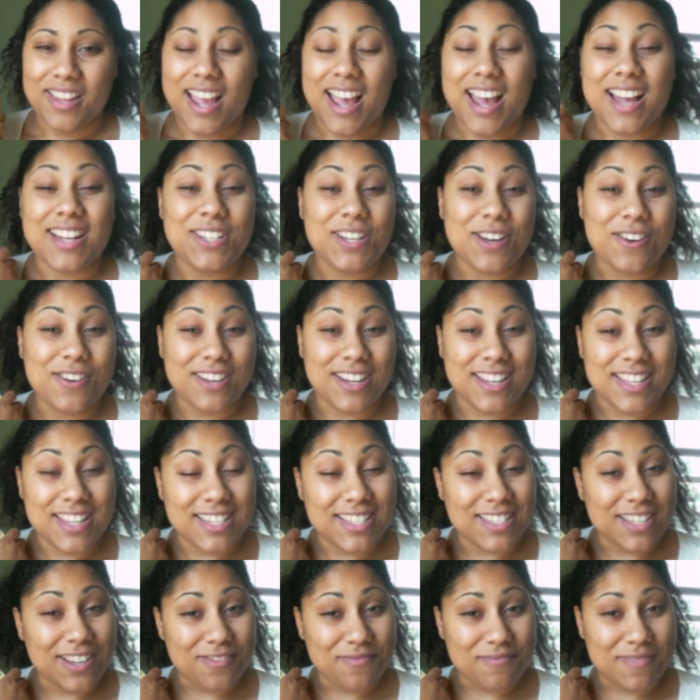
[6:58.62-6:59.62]
I told her
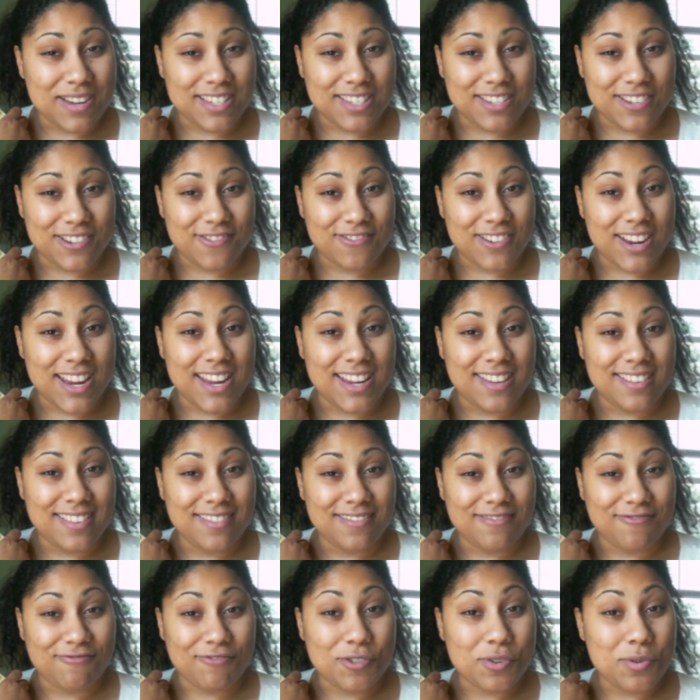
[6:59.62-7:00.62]
this stuff makes a great
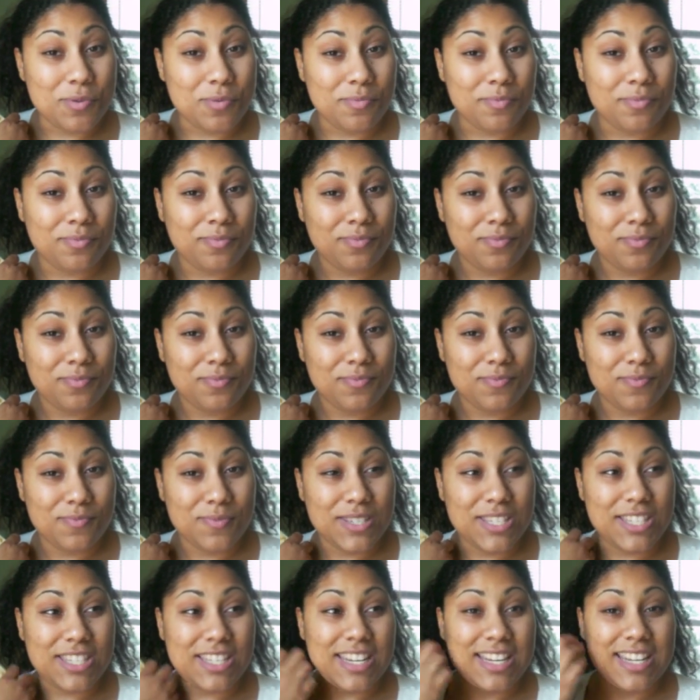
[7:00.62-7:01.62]
room
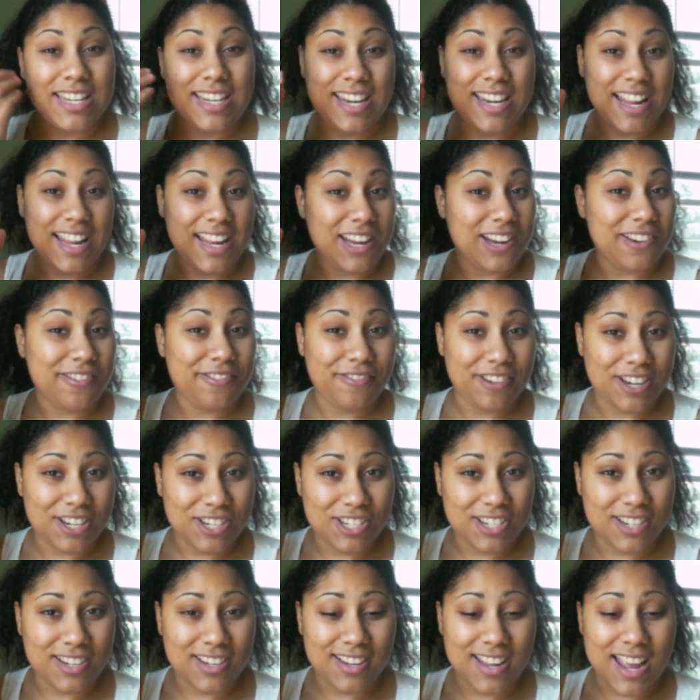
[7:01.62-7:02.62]
scent air
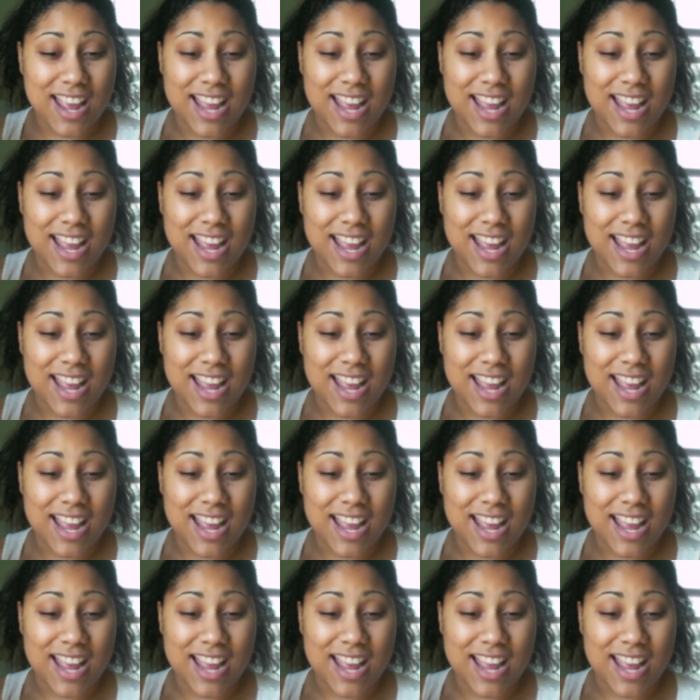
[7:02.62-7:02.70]
freshener.